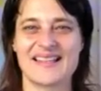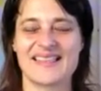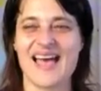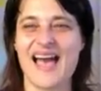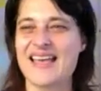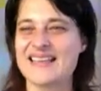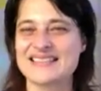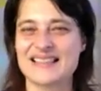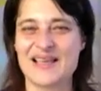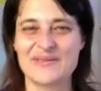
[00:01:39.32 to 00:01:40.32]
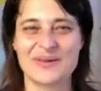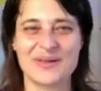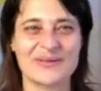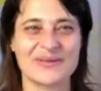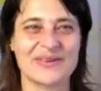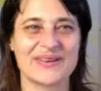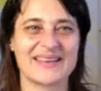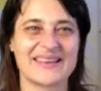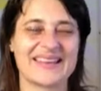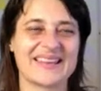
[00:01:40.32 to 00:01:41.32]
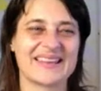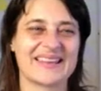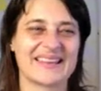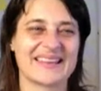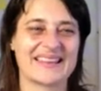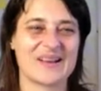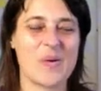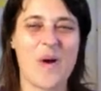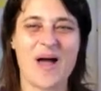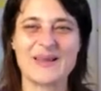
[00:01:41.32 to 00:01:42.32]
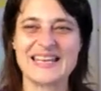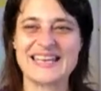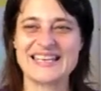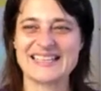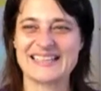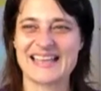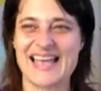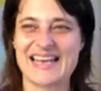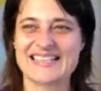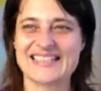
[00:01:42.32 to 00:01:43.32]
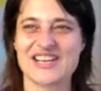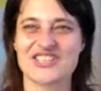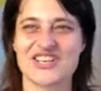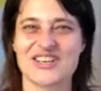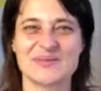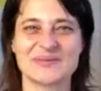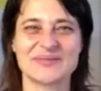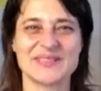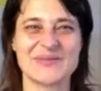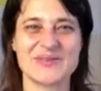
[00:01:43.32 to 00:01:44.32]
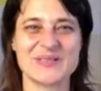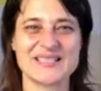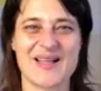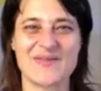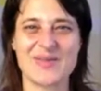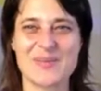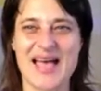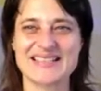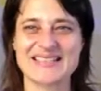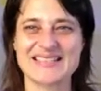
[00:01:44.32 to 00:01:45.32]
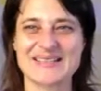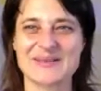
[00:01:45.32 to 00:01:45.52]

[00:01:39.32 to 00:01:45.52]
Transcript: the highest level of quality and attention. Give yourself the best.